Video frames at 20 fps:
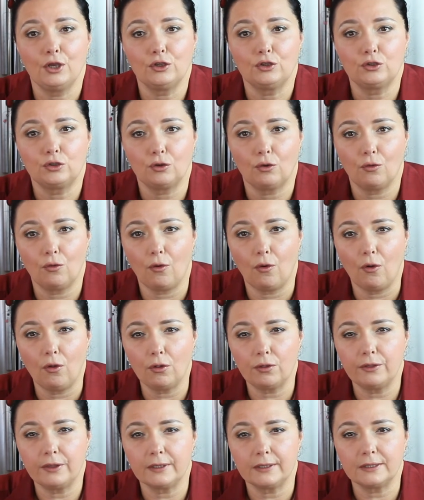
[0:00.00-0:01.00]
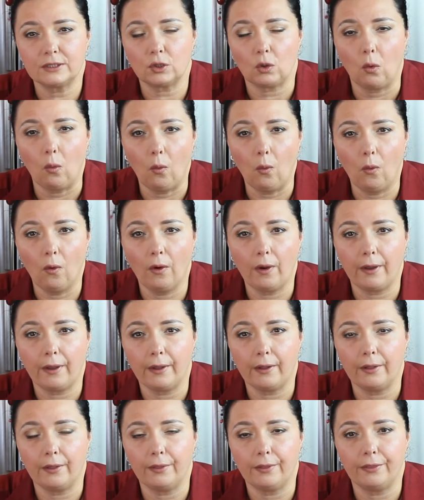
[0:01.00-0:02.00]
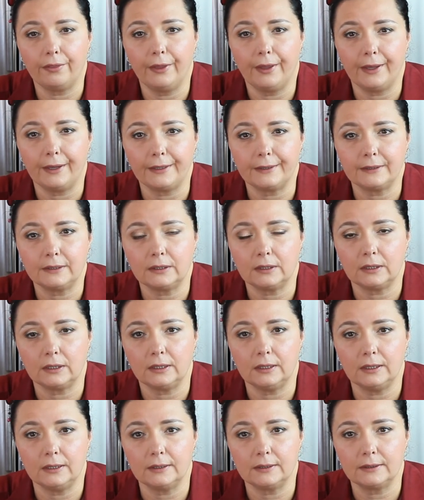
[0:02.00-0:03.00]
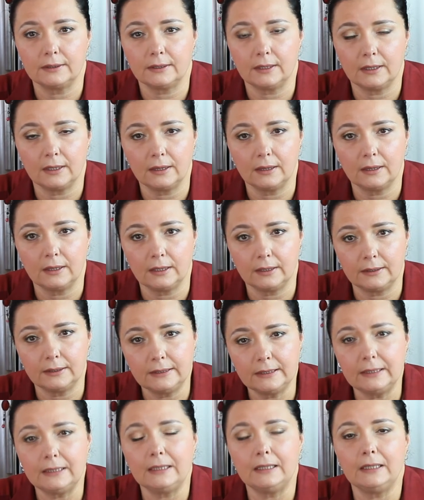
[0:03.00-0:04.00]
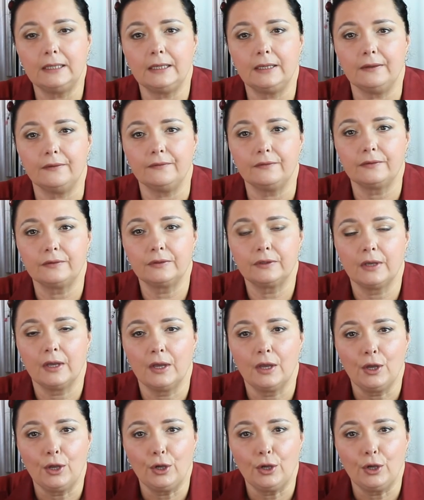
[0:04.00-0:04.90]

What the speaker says: so all this oil that is in the tea leaves